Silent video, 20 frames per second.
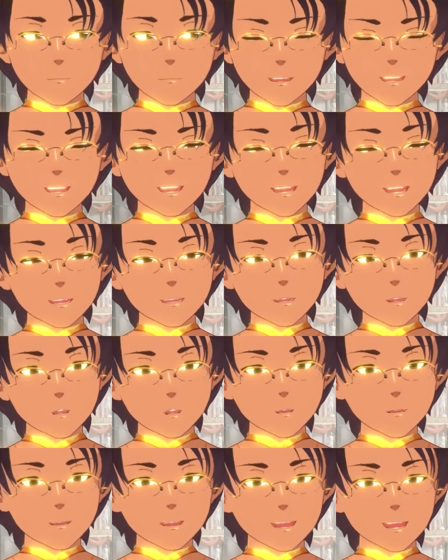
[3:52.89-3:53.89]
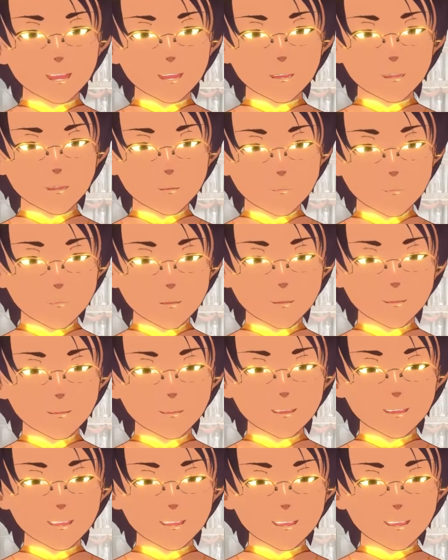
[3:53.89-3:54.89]
it has created the one
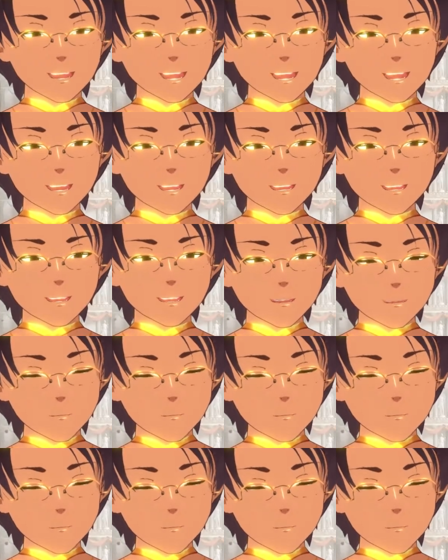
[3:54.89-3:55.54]
thing that